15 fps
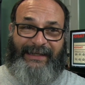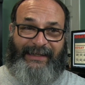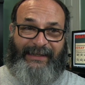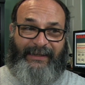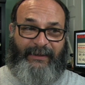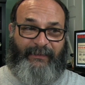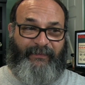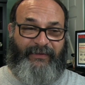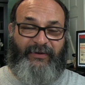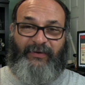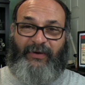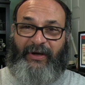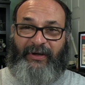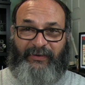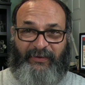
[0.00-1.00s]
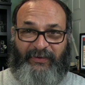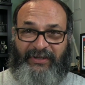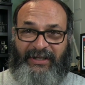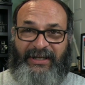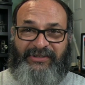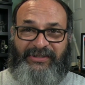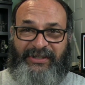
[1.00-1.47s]
there are other
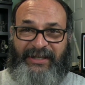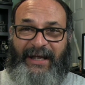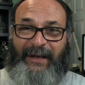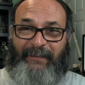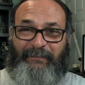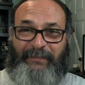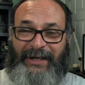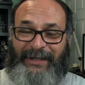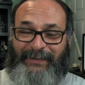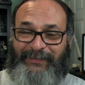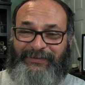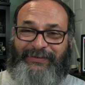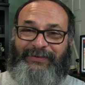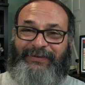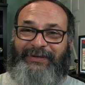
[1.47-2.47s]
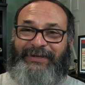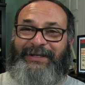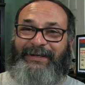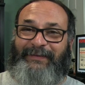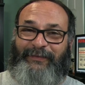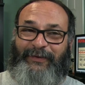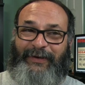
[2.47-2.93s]
things that that bomb's going to
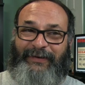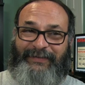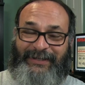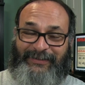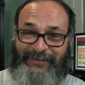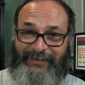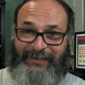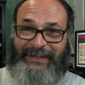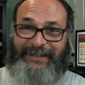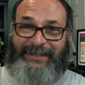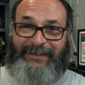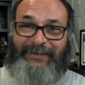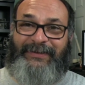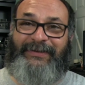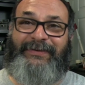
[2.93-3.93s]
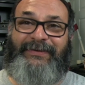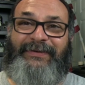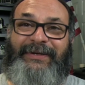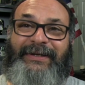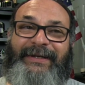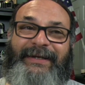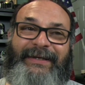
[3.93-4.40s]
give off that's going to kill
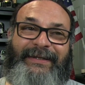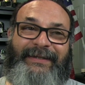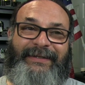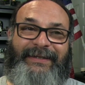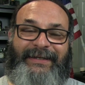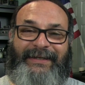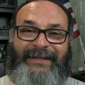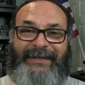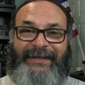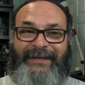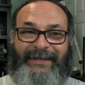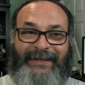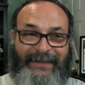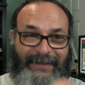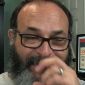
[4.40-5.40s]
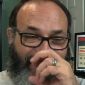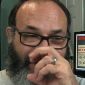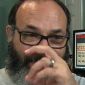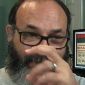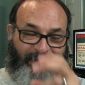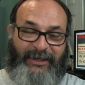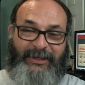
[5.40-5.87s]
you, and the
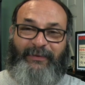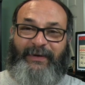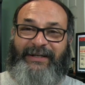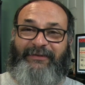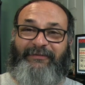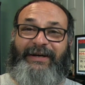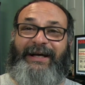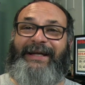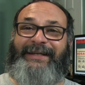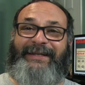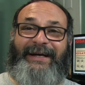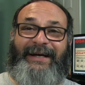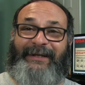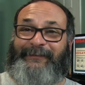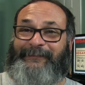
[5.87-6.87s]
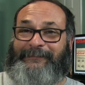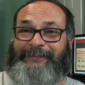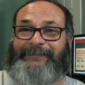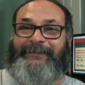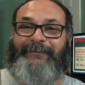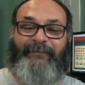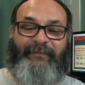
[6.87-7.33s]
radioactive iodine.
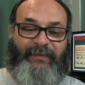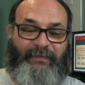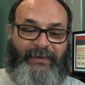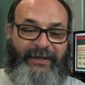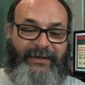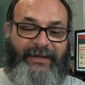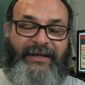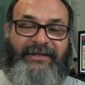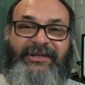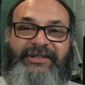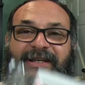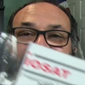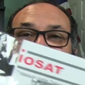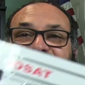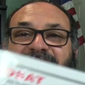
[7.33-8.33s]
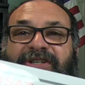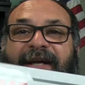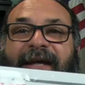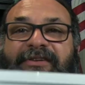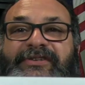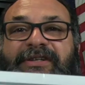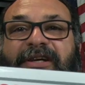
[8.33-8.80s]
But this gives you a
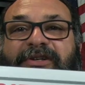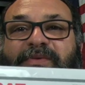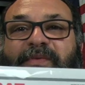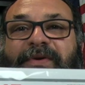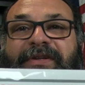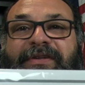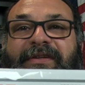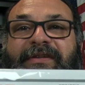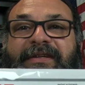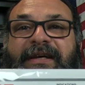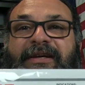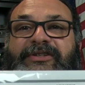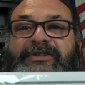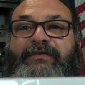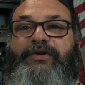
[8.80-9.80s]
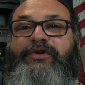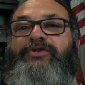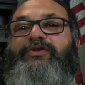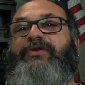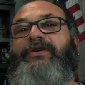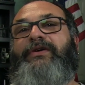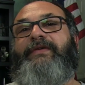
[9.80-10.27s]
chance against one of the things. If you
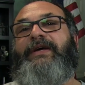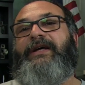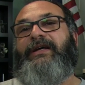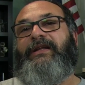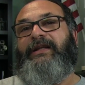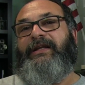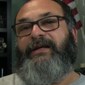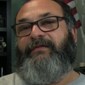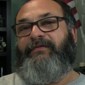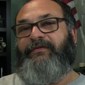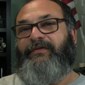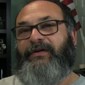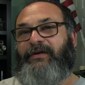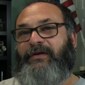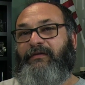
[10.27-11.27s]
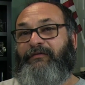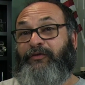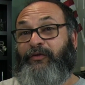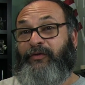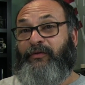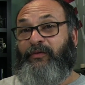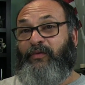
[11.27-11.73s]
sort of live
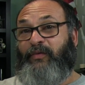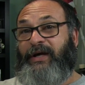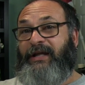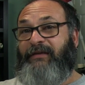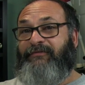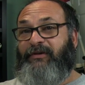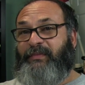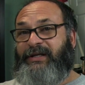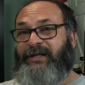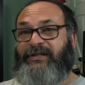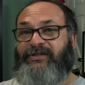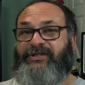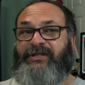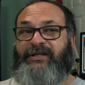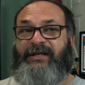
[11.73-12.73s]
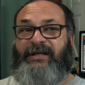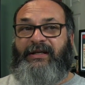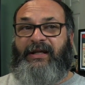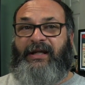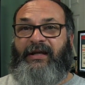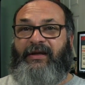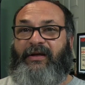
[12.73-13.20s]
further away from an incident,